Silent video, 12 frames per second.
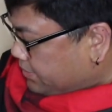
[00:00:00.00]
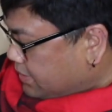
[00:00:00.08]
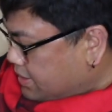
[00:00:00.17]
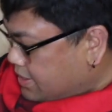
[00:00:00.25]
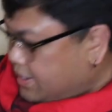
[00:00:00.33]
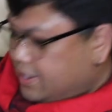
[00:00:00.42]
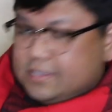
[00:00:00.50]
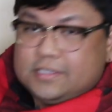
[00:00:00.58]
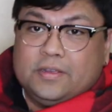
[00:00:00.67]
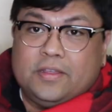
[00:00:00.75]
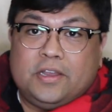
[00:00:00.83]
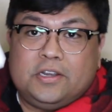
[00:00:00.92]

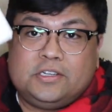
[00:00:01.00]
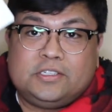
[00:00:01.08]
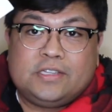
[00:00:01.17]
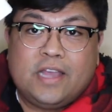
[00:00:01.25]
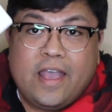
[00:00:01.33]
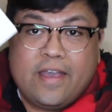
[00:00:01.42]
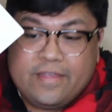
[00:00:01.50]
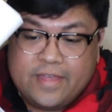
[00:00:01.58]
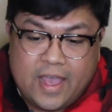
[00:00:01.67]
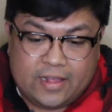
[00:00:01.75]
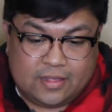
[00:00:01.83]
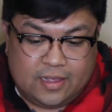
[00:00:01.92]
So there's that